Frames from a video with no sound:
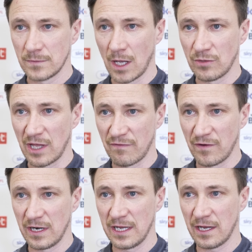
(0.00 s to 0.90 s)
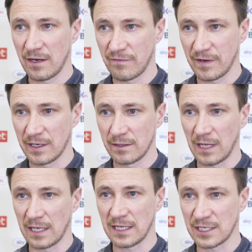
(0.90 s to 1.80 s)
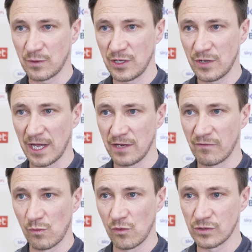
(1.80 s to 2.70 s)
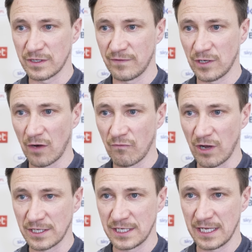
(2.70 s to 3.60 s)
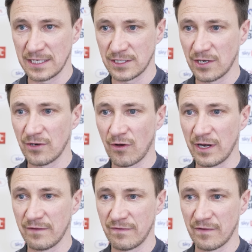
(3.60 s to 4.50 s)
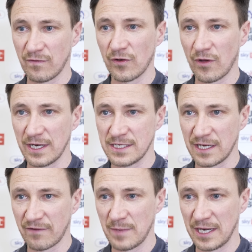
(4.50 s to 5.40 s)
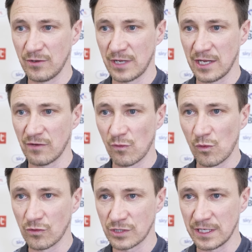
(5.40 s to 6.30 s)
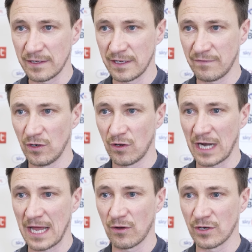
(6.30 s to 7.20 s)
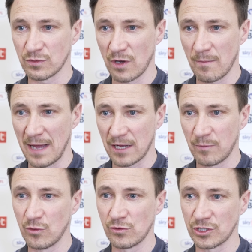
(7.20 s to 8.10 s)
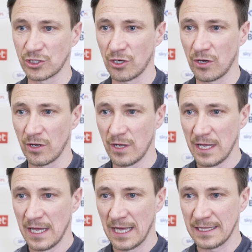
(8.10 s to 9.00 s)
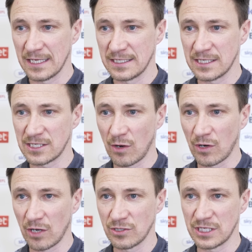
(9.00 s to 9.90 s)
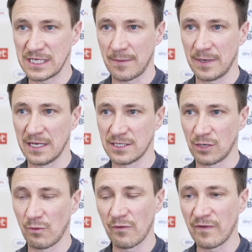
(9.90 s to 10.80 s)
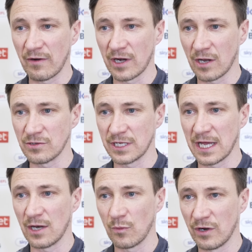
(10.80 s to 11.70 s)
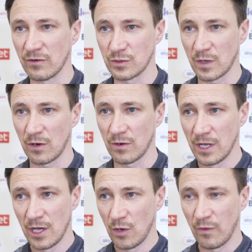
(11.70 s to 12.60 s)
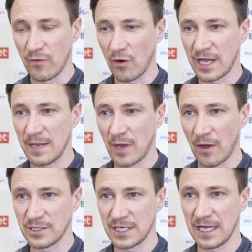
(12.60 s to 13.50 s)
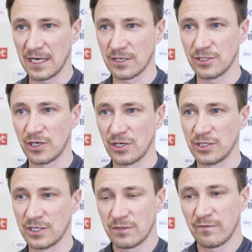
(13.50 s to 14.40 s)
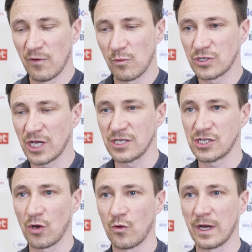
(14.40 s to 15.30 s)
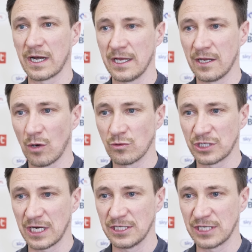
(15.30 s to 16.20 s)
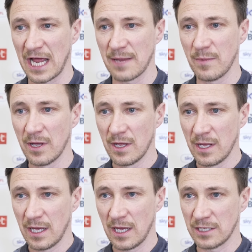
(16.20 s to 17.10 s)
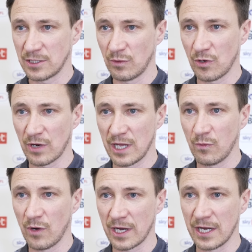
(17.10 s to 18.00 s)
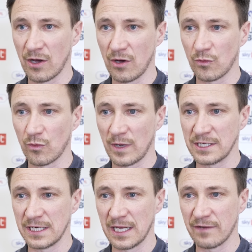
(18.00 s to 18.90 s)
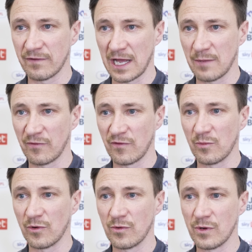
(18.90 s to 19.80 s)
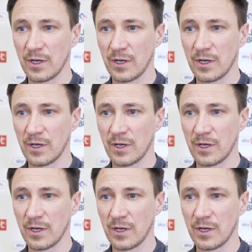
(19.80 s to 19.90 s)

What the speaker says: No, definitely. And I think that's where you get your rewards. If you go right to the end, to the 95th or 96th minute, you get your rewards. And if you look late on as well, Maka pulls a shot and Didz is so close to tapping in. So we were very close to getting a winner as well. We've got to keep going to the end, because you could just, football turns so quickly. Goals change game. So we've got to keep working hard all the way to the end of a game of football.